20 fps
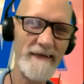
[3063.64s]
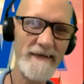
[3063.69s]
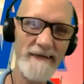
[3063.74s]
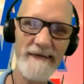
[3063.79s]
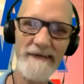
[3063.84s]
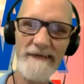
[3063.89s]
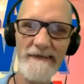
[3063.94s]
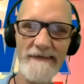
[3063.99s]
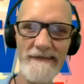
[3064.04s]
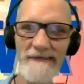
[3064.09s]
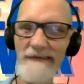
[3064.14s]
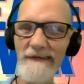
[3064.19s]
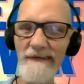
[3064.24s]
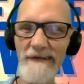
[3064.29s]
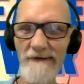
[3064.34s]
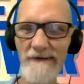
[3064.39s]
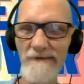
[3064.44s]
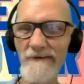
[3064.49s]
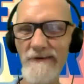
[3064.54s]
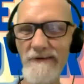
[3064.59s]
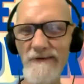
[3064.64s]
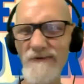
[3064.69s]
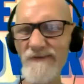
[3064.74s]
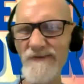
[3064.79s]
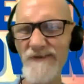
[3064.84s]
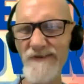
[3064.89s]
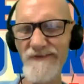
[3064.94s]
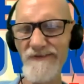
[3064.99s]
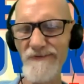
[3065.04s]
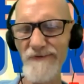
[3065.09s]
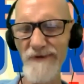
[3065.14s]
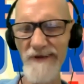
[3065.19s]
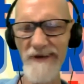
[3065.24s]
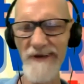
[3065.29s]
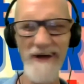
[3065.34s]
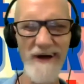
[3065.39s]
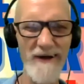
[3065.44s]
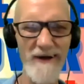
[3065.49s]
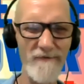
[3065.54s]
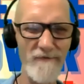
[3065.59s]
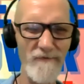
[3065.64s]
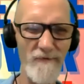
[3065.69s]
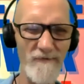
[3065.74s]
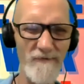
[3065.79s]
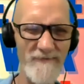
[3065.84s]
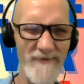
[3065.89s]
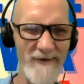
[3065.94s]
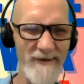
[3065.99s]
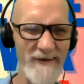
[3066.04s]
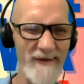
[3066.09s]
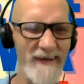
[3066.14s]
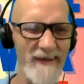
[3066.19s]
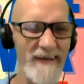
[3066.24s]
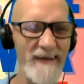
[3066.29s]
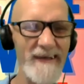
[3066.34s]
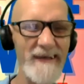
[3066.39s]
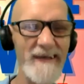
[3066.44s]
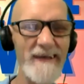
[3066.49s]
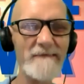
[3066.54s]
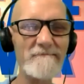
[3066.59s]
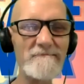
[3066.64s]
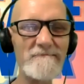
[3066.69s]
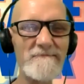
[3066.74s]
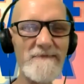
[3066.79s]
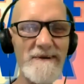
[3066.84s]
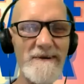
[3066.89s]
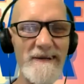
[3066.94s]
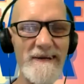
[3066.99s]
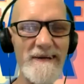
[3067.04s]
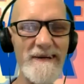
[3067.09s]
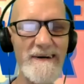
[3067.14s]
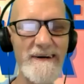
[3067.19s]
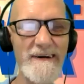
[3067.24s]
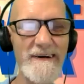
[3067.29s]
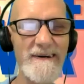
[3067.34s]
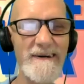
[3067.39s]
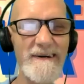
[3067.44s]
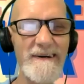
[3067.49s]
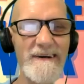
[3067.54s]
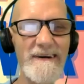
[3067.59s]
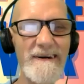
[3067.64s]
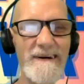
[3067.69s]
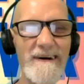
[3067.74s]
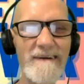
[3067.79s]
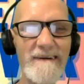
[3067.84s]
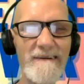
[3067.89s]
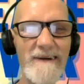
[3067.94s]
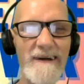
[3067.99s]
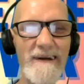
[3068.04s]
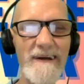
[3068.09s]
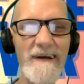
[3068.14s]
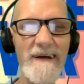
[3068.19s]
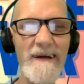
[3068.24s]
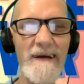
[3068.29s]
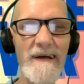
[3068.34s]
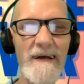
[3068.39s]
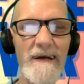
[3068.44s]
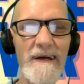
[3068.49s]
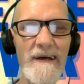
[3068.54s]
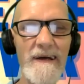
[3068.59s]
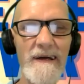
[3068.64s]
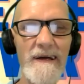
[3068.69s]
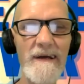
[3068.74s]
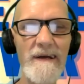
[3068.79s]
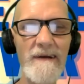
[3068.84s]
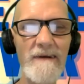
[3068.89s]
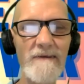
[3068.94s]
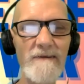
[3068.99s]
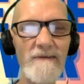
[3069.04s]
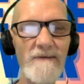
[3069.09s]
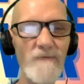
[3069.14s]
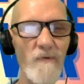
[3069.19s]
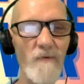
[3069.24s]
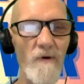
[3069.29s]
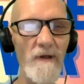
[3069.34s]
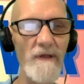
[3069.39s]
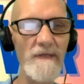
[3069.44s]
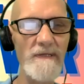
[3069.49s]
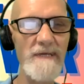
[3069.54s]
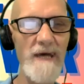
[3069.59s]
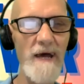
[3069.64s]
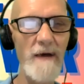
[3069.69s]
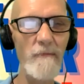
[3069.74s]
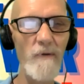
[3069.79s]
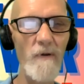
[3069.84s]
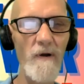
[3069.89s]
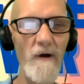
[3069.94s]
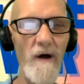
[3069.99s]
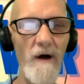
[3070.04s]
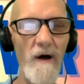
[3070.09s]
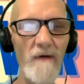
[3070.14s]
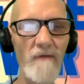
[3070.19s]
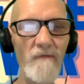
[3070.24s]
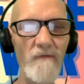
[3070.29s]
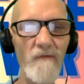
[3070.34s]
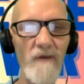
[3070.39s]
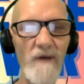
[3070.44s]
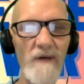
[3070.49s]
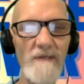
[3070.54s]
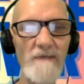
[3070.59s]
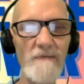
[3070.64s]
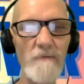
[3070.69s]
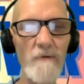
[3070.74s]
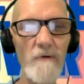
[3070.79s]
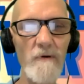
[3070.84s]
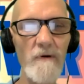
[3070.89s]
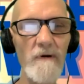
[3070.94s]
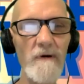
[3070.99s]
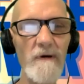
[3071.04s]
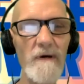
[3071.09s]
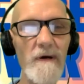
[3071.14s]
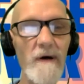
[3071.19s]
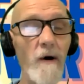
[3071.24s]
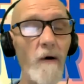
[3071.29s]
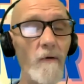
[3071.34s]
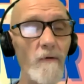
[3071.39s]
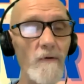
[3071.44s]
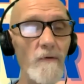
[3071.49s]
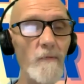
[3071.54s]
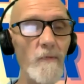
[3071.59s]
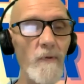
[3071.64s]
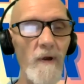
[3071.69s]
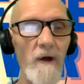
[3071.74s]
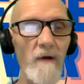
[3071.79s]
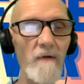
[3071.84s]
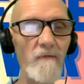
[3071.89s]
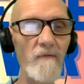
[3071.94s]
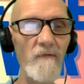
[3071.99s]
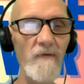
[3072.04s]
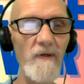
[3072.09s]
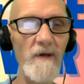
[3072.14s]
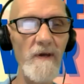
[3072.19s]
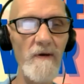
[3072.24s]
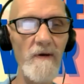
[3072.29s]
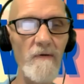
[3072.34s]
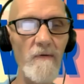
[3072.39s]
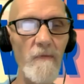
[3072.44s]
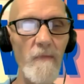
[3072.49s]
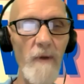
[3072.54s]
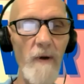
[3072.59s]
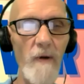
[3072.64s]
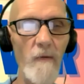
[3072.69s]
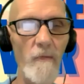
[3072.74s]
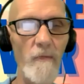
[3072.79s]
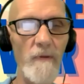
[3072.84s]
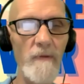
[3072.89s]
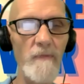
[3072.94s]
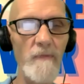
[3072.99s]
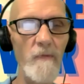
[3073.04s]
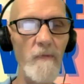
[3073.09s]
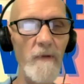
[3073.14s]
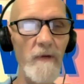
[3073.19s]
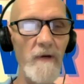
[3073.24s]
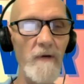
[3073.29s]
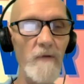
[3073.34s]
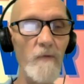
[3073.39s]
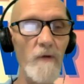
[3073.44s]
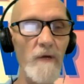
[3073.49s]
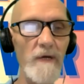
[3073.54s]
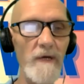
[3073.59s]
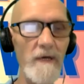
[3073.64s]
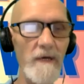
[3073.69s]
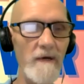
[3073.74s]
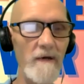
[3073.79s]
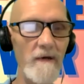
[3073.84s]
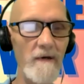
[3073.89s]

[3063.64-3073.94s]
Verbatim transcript: You know, because who knows where they got it from. But all right, here's one. Deborah on Facebook. Oh, you put out a video about people being weak.